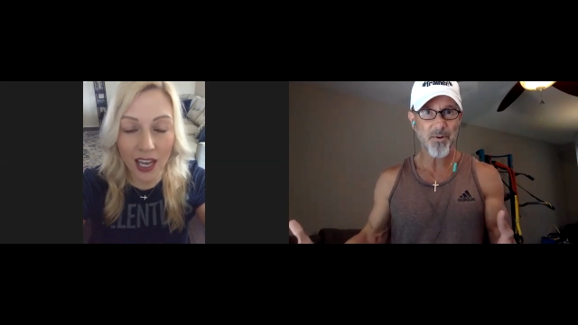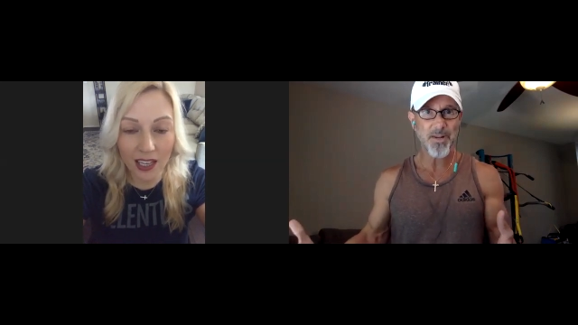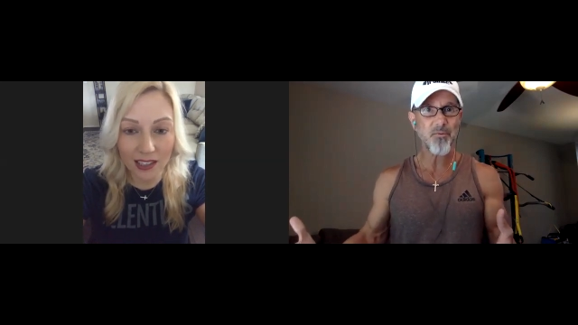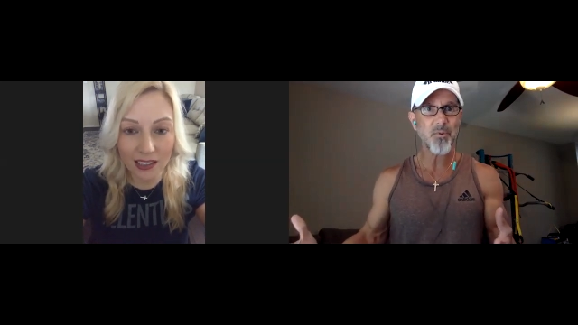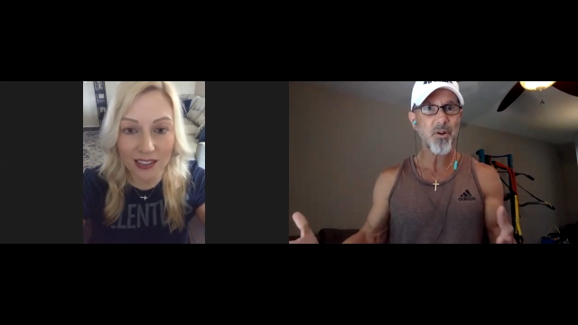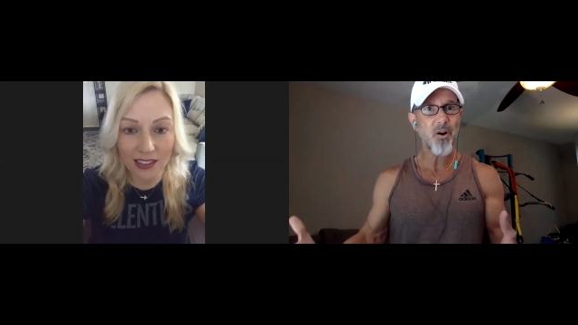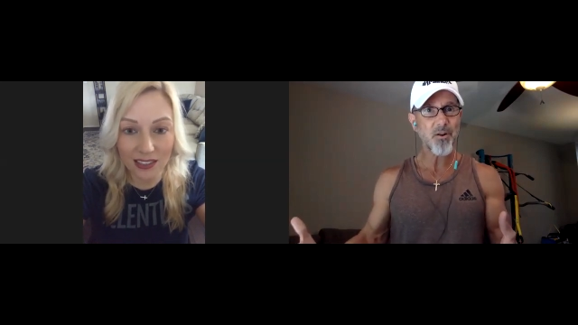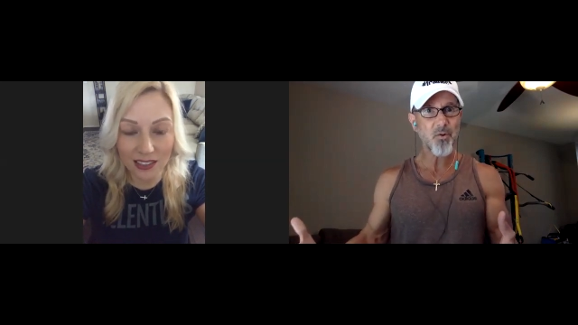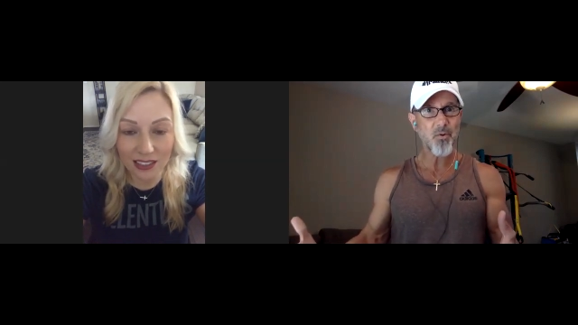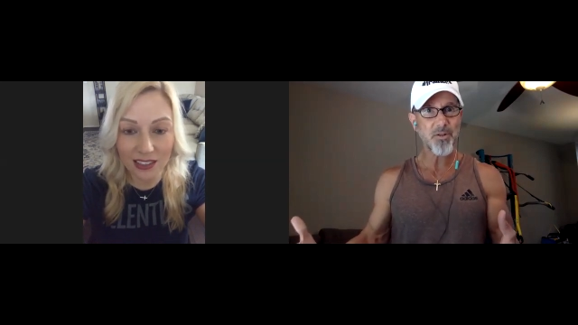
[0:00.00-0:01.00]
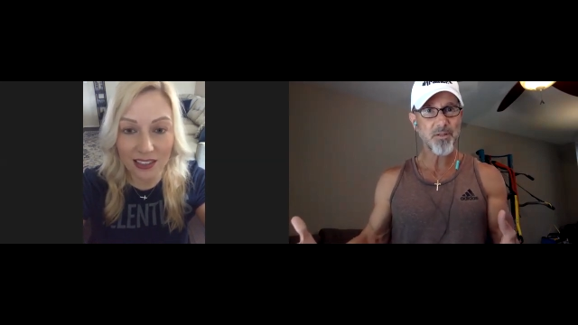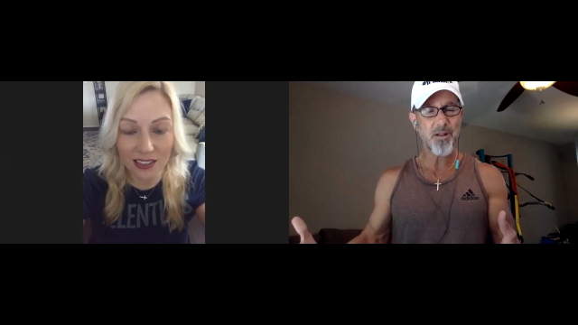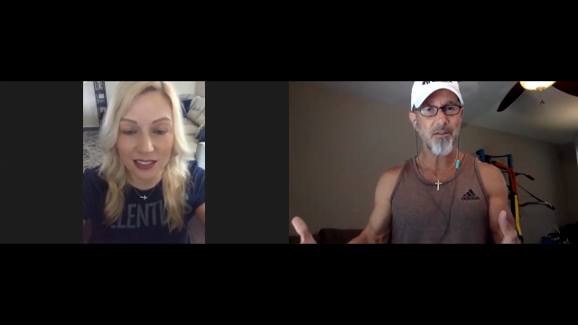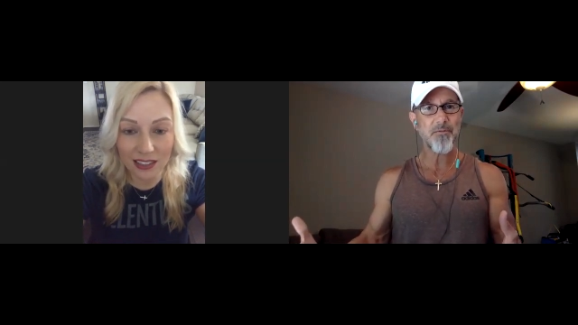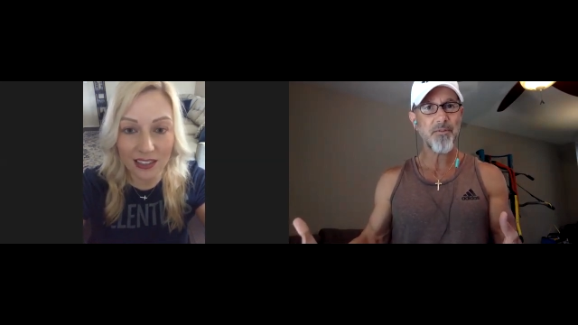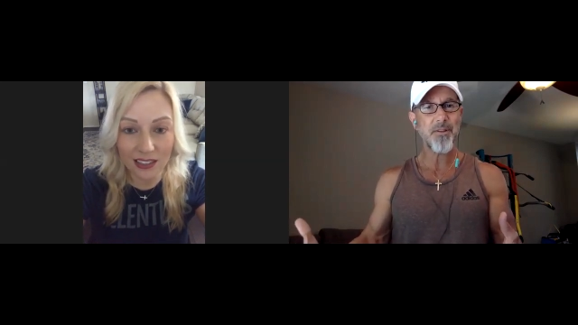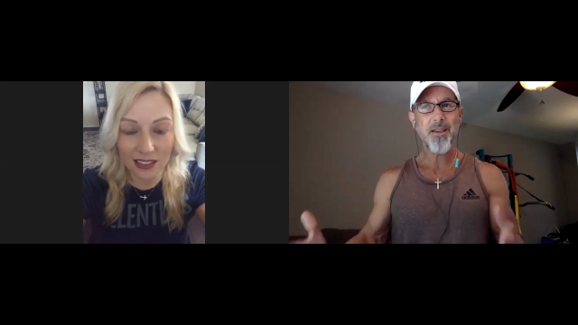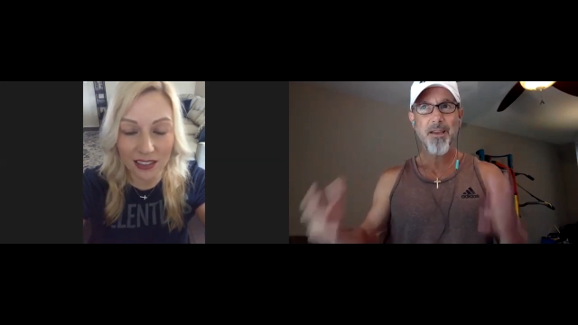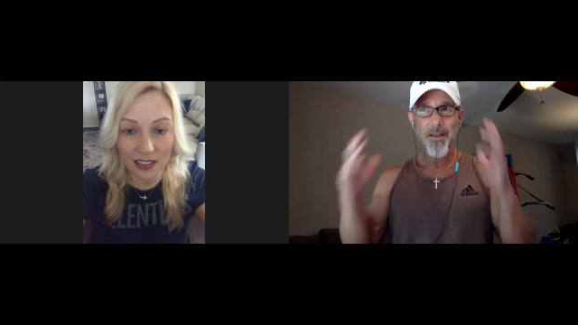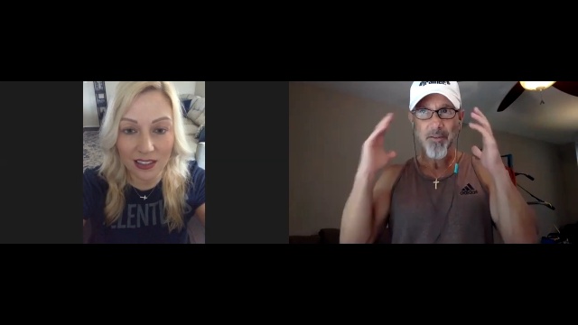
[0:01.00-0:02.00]
Speaker 1: even with the hardcore stuff
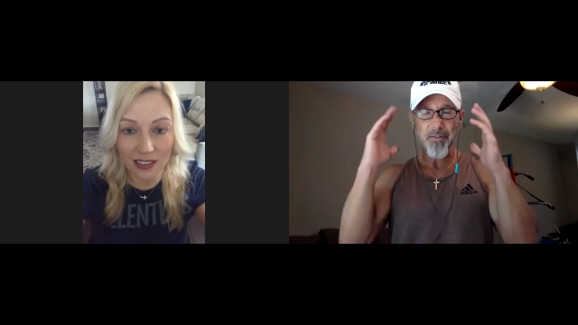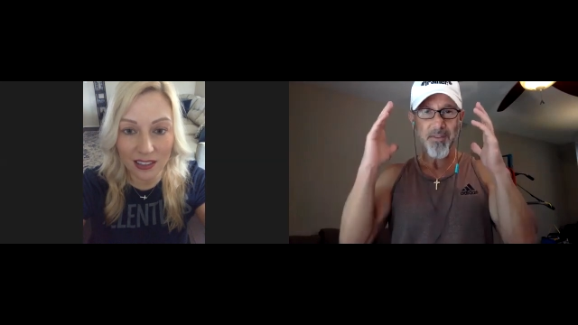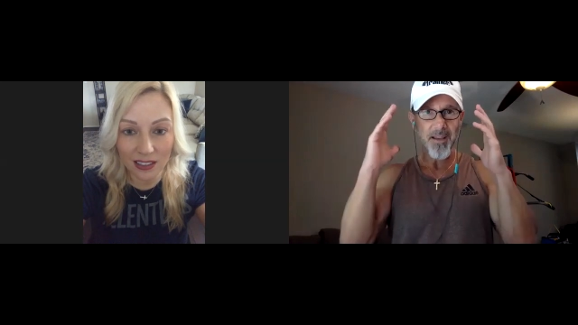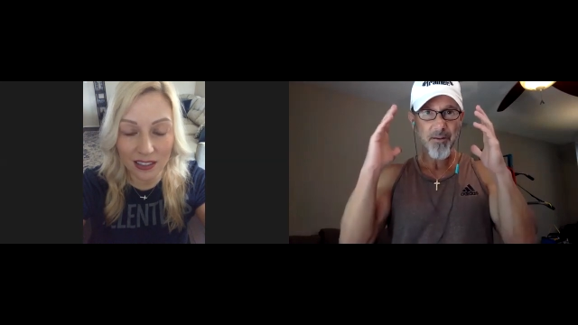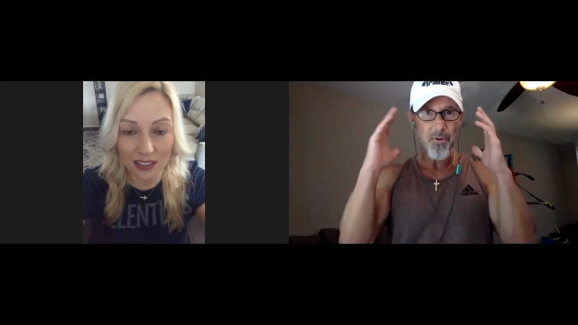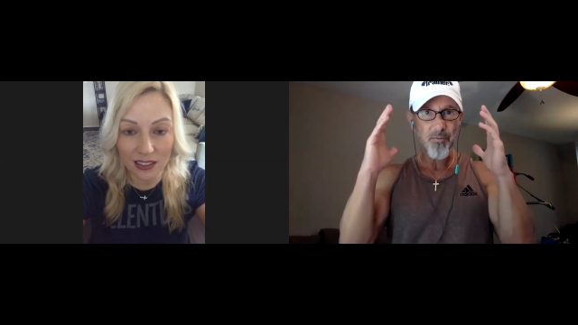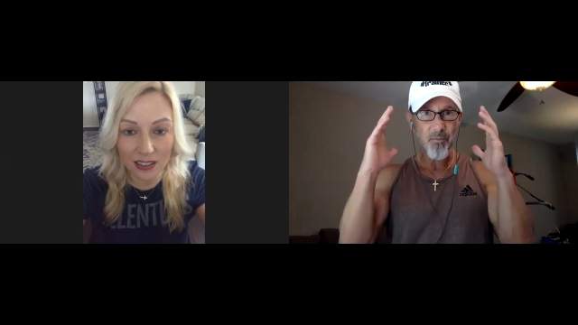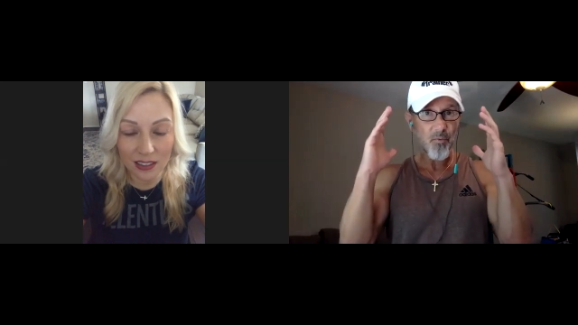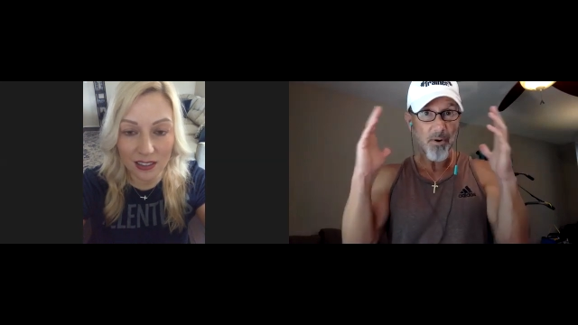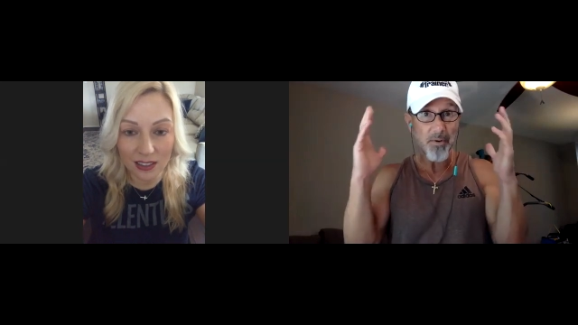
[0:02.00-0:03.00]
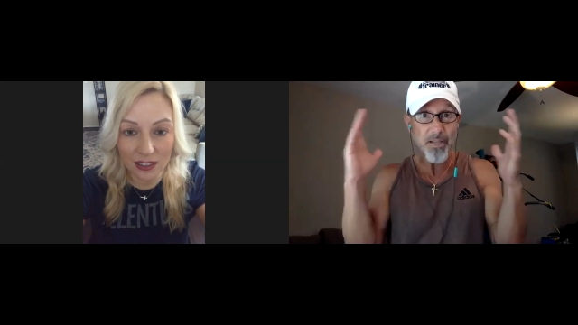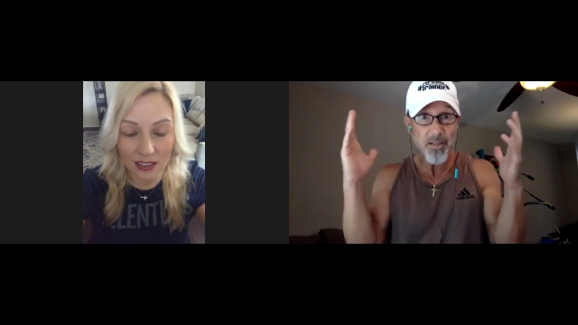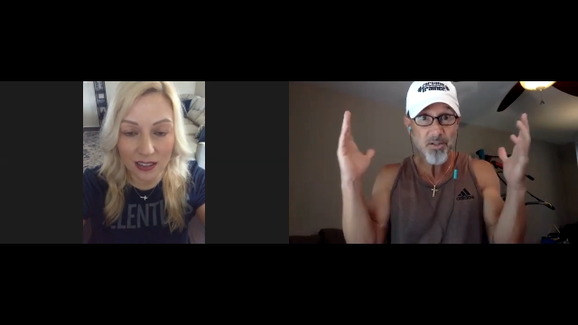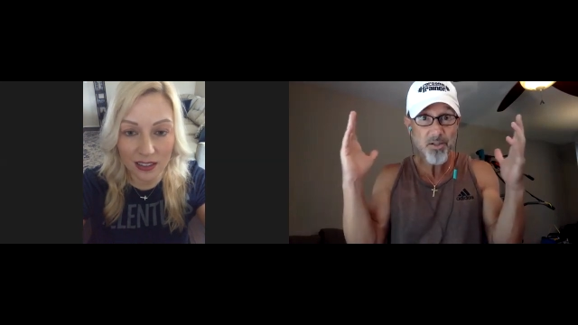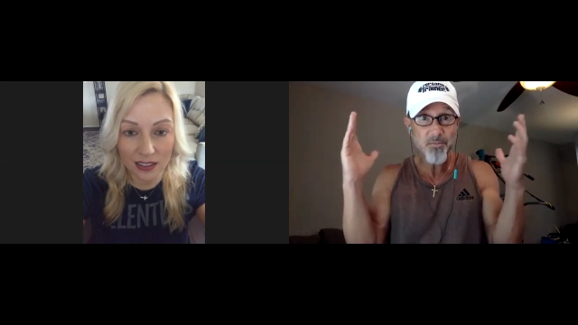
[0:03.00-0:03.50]
they're thinking, well, what is it she